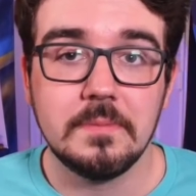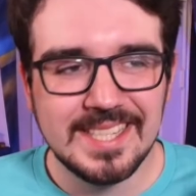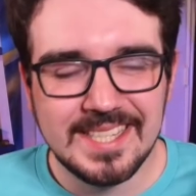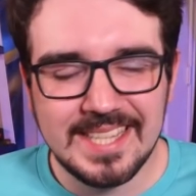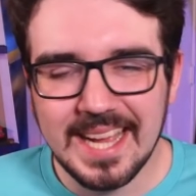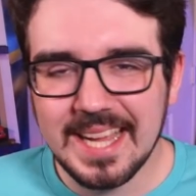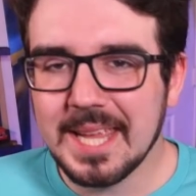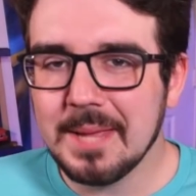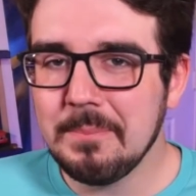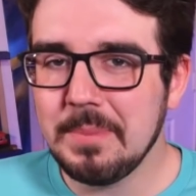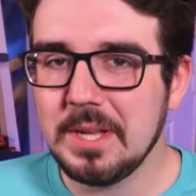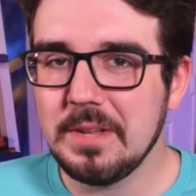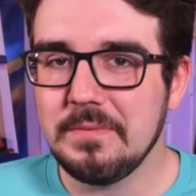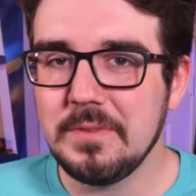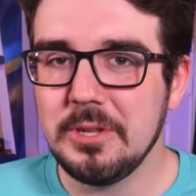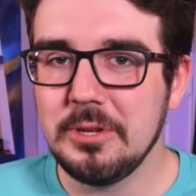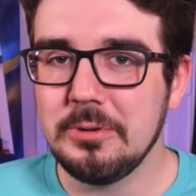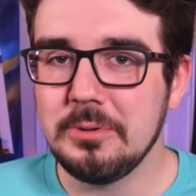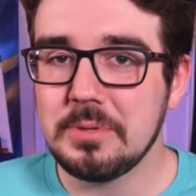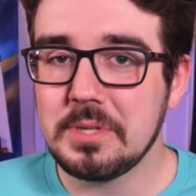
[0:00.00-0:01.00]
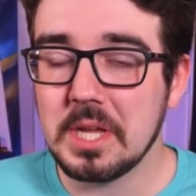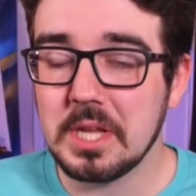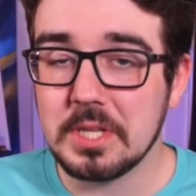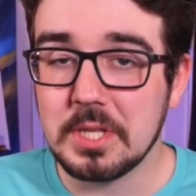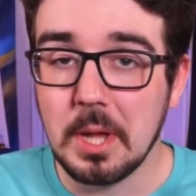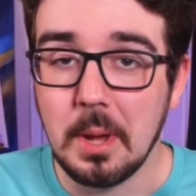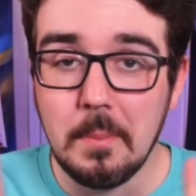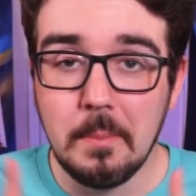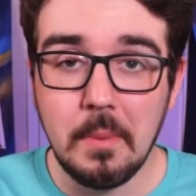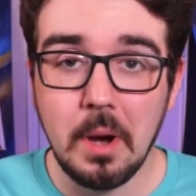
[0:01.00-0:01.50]
Second bit of news,
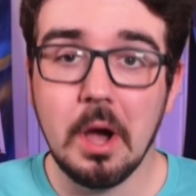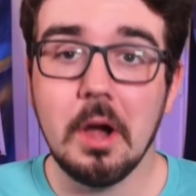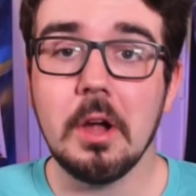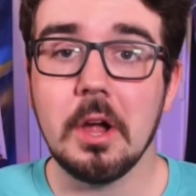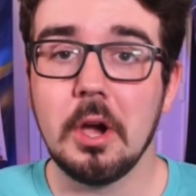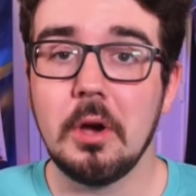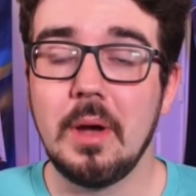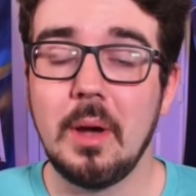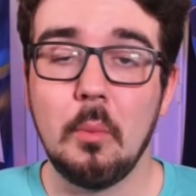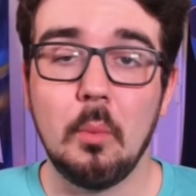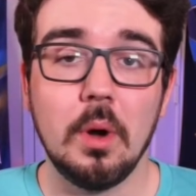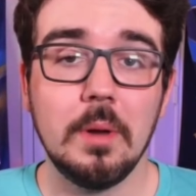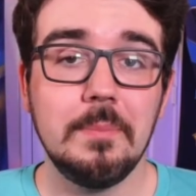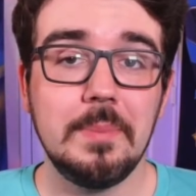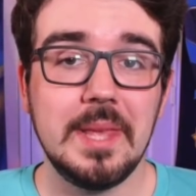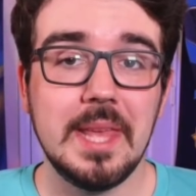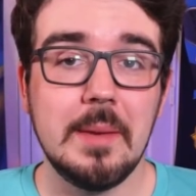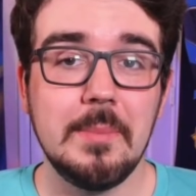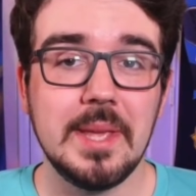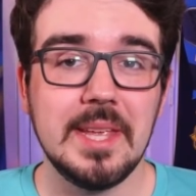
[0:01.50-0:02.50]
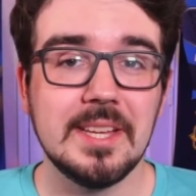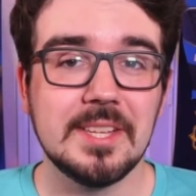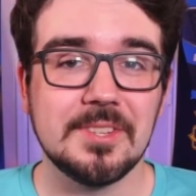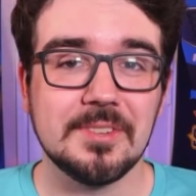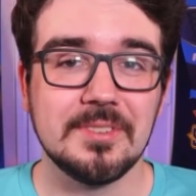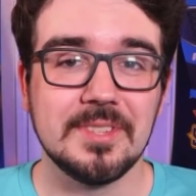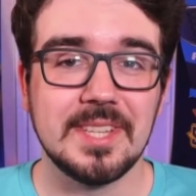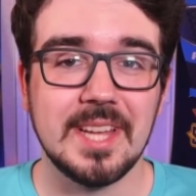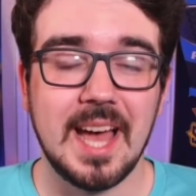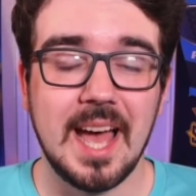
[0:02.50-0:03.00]
tomorrow at 1 p.m.
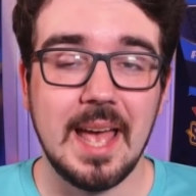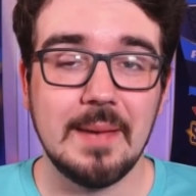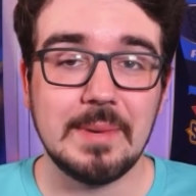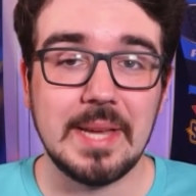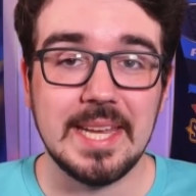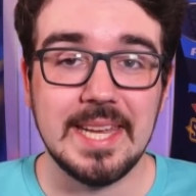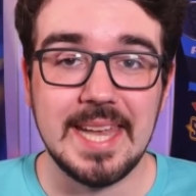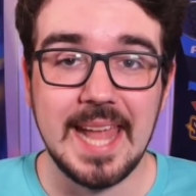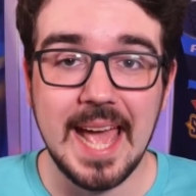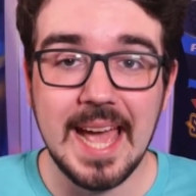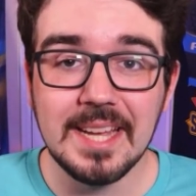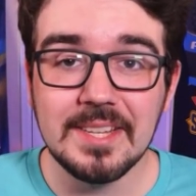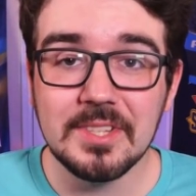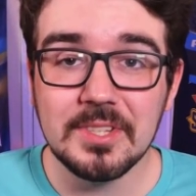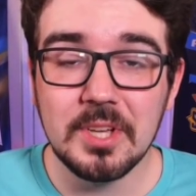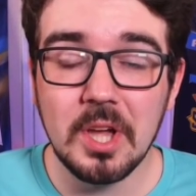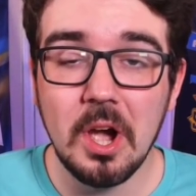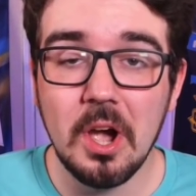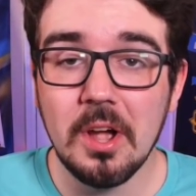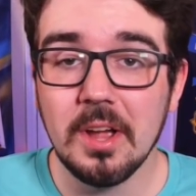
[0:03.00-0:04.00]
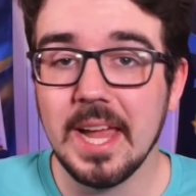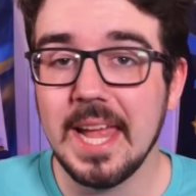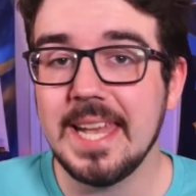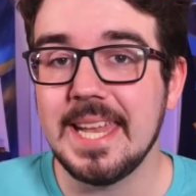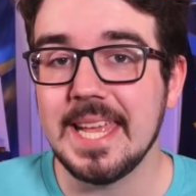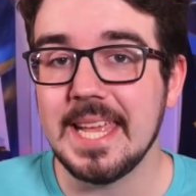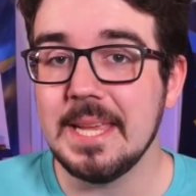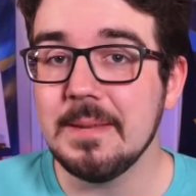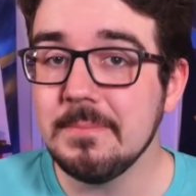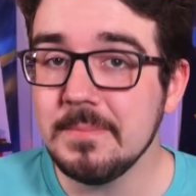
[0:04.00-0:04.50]
Eastern time, NASCAR
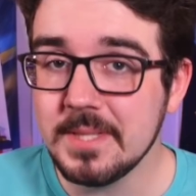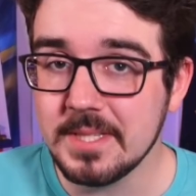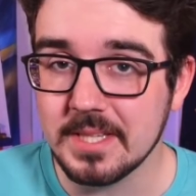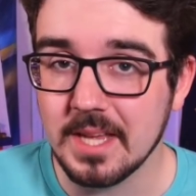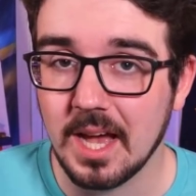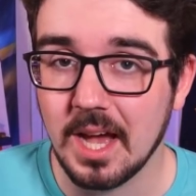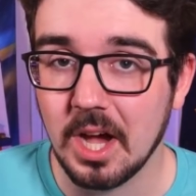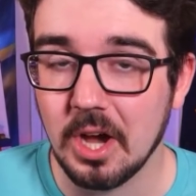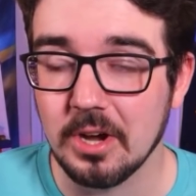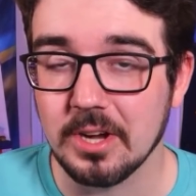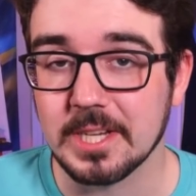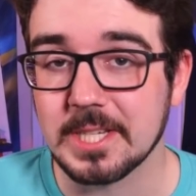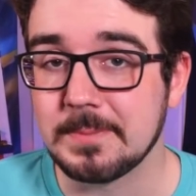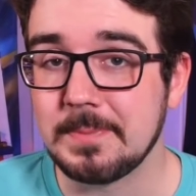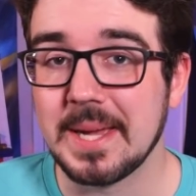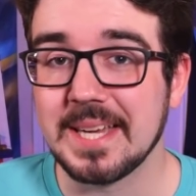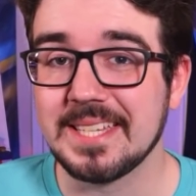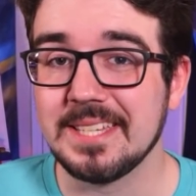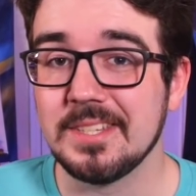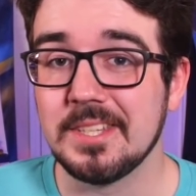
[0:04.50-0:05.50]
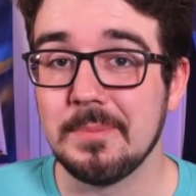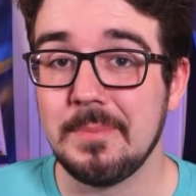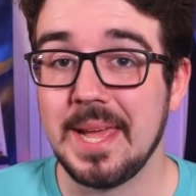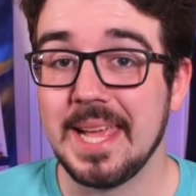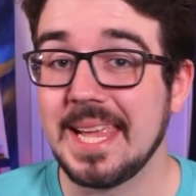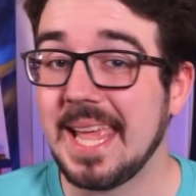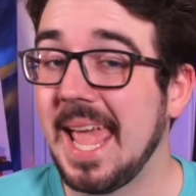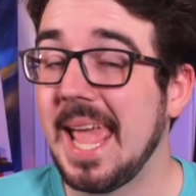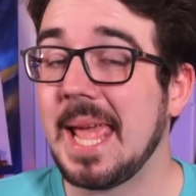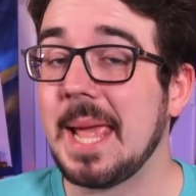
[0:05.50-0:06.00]
and IMSA are expected to
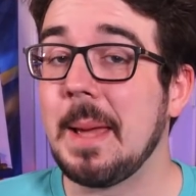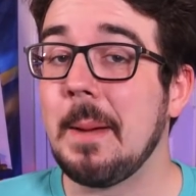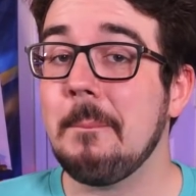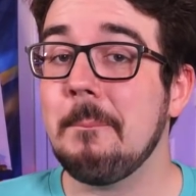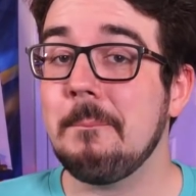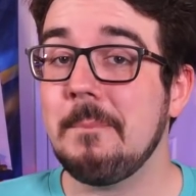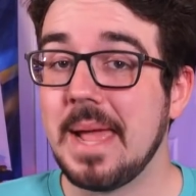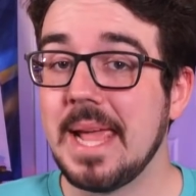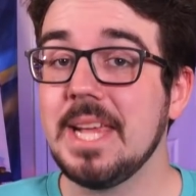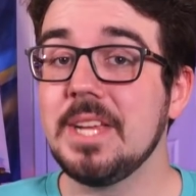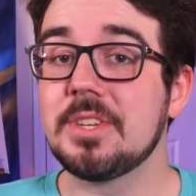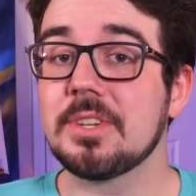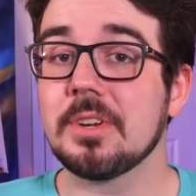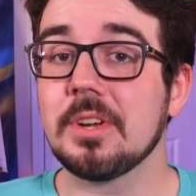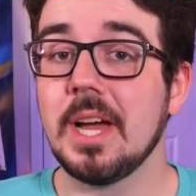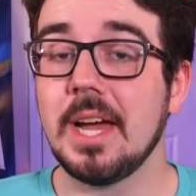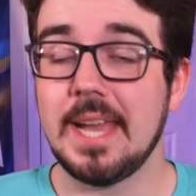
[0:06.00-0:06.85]
make a major